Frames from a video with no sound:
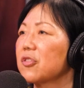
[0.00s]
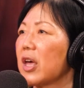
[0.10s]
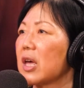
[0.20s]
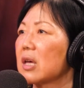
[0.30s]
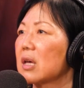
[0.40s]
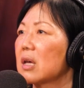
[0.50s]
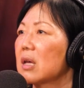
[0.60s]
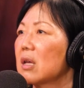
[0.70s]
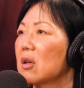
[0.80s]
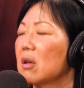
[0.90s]
like
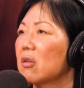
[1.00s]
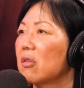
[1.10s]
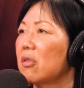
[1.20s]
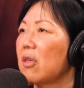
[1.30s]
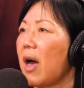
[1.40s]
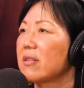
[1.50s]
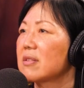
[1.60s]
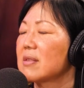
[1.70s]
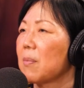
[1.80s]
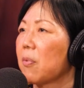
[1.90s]

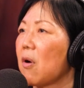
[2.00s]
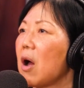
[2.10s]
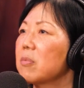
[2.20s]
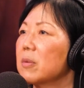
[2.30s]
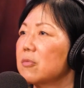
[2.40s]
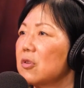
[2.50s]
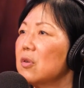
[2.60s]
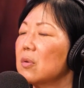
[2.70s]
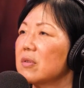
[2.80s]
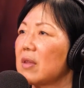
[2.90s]
that's the problem,
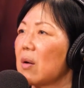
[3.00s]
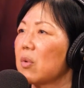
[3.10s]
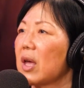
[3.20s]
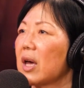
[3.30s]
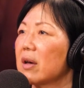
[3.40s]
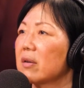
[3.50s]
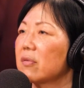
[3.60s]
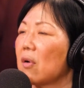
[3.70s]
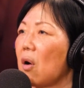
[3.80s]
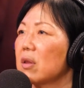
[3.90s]
too, is that we
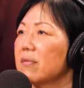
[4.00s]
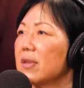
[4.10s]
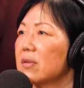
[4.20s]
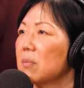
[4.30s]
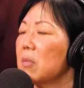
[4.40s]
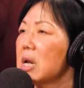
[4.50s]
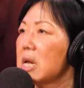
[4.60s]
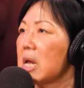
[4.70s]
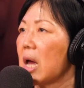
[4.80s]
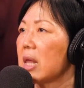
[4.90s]
have all of this
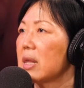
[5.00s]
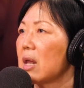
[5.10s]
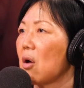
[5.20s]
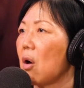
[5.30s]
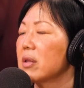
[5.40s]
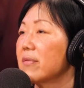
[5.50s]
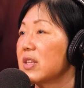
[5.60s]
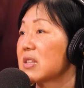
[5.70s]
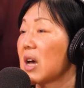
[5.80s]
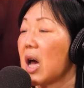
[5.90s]
money and then all of
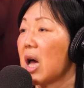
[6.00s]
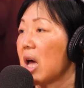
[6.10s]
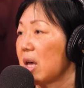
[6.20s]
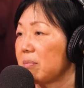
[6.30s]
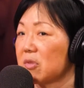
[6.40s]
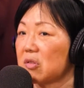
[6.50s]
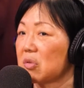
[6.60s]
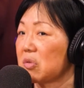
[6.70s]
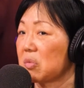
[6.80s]
this time to sort of do